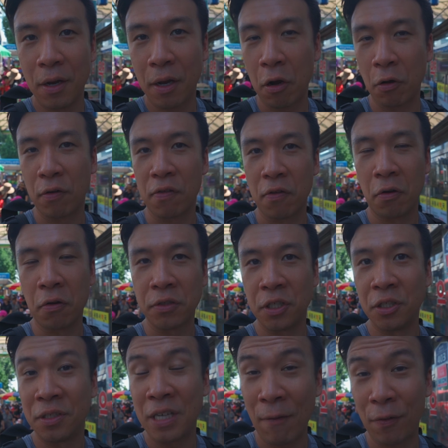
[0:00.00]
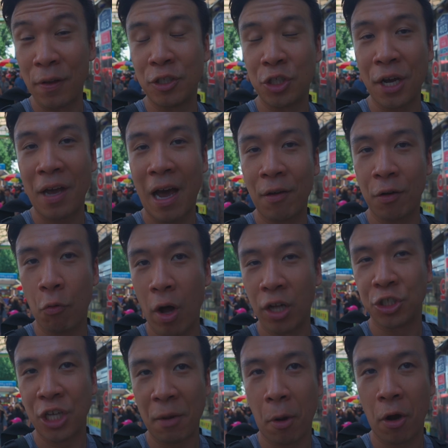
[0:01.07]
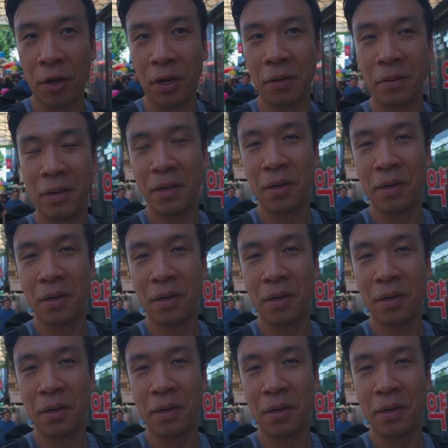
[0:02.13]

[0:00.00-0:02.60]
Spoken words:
here to Seoul to definitely check out Gwangjang Market.